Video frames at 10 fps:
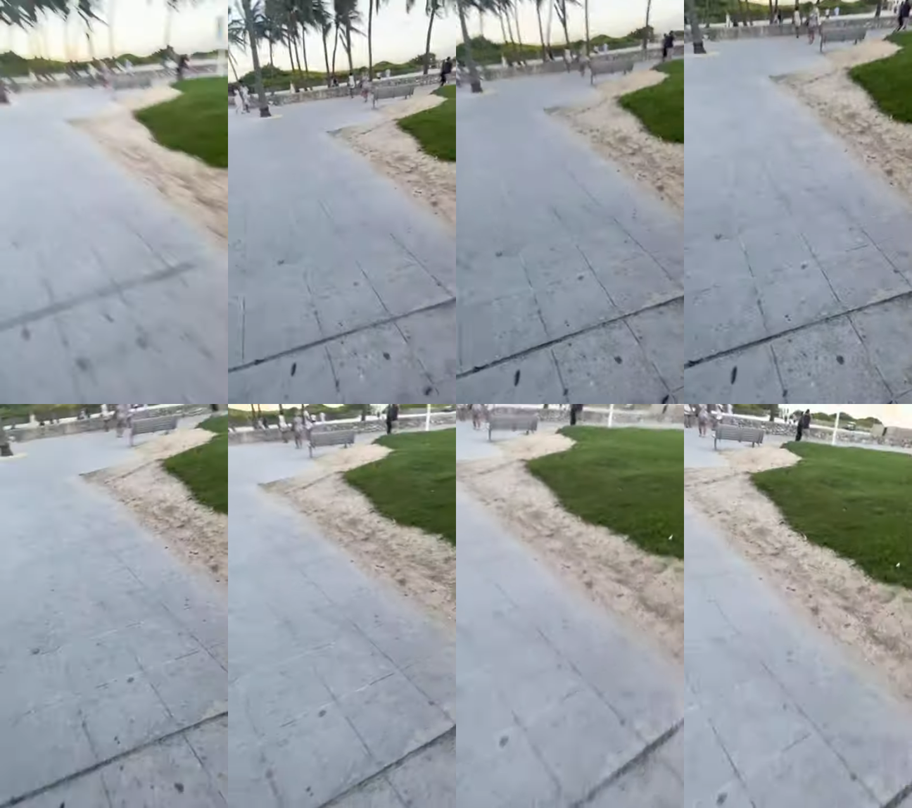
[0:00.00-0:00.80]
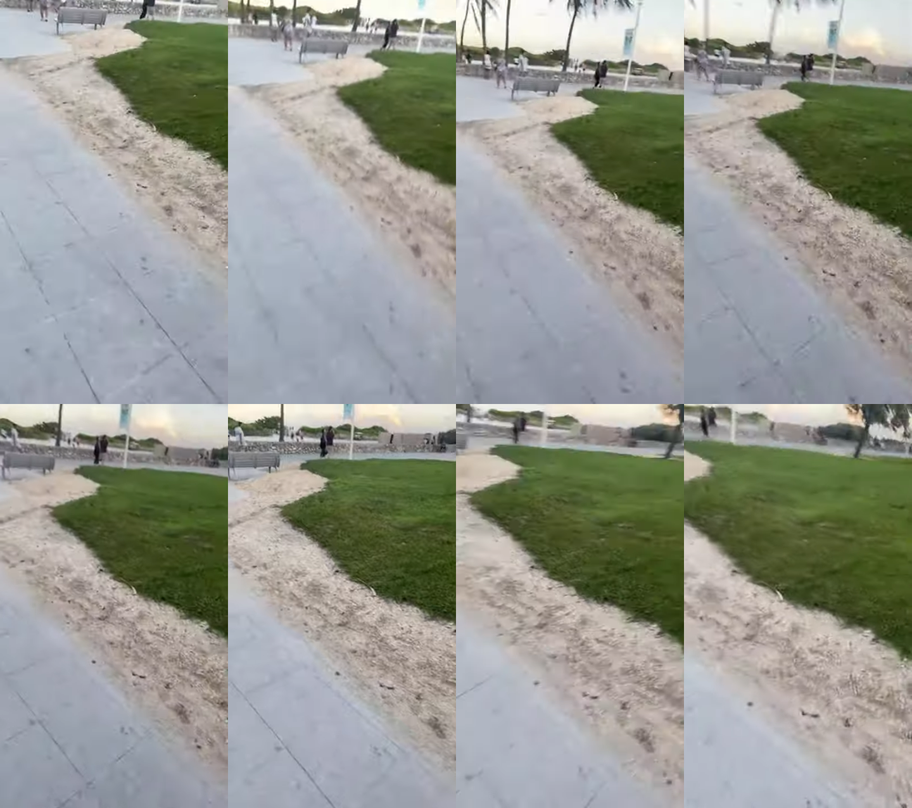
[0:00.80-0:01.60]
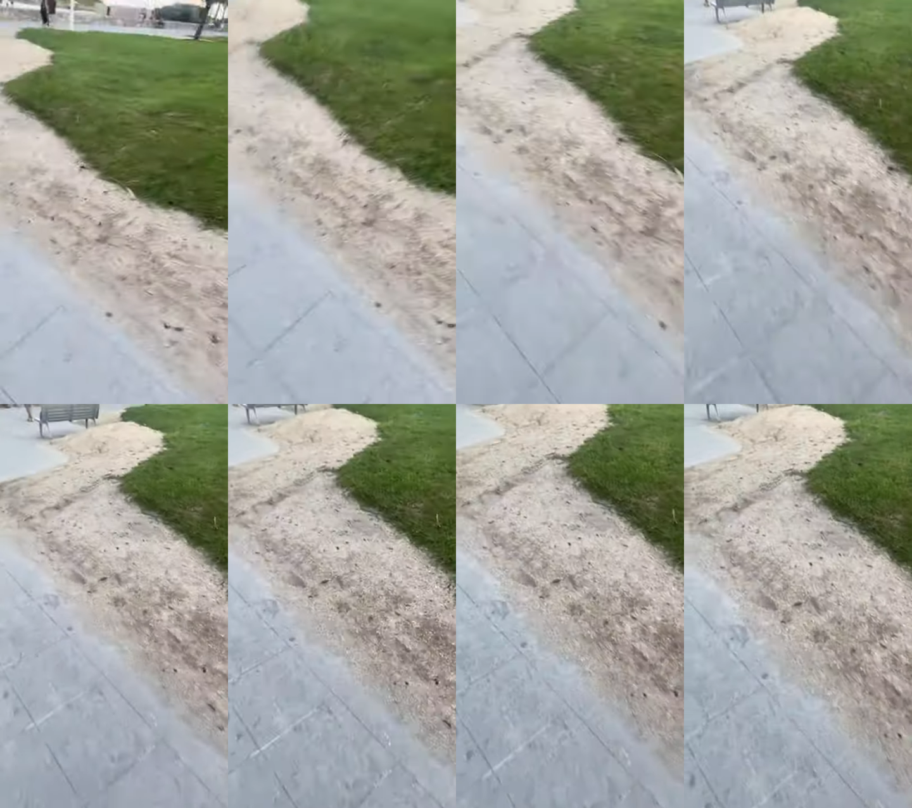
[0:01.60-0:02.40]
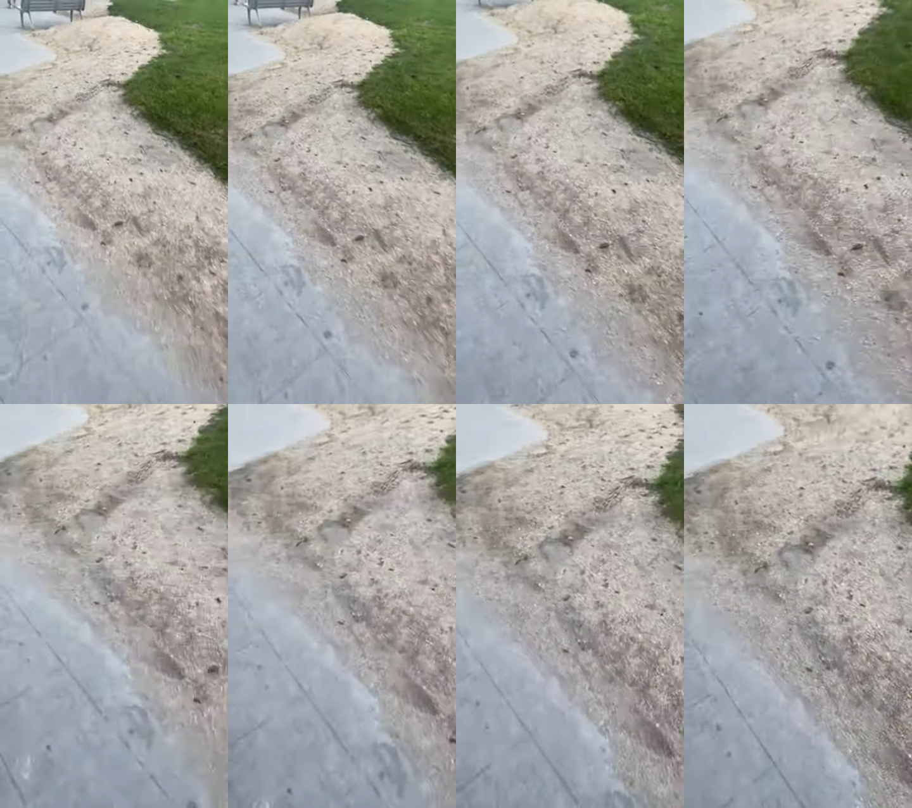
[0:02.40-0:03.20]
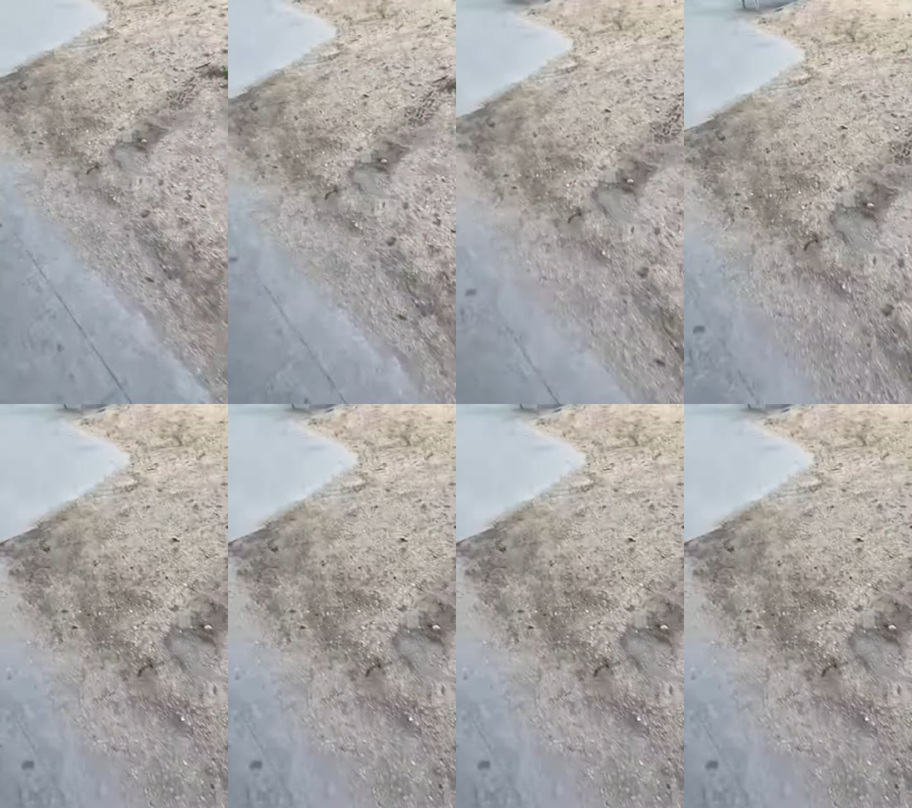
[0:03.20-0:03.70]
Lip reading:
(no speaker visible)